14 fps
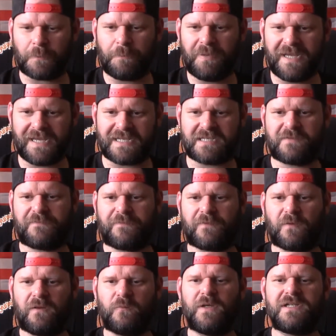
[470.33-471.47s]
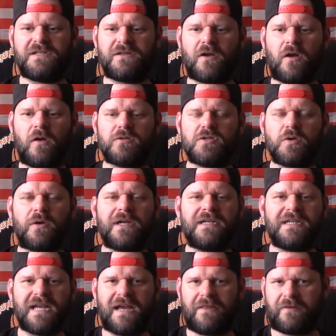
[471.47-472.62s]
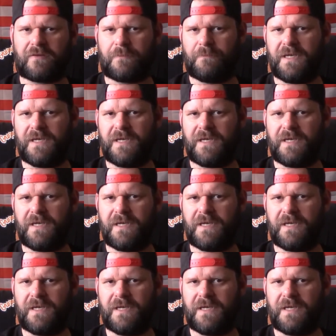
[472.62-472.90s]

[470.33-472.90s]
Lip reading: pitch for we should all join together and